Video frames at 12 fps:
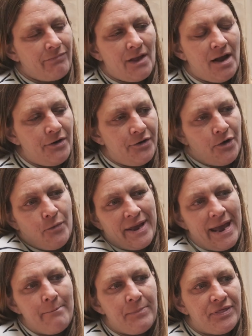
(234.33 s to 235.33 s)
I don't know, we
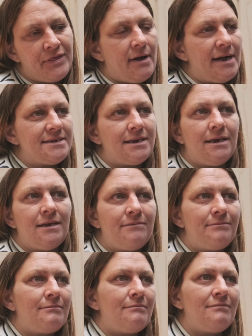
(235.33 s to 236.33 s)
empathize
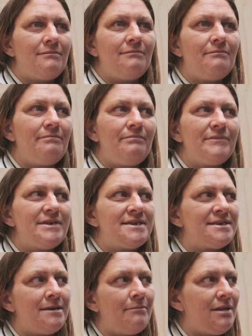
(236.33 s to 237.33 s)
in
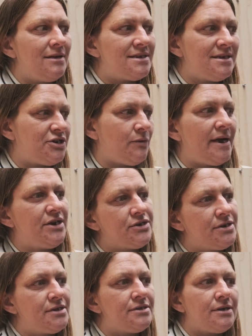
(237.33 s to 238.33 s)
similar situations.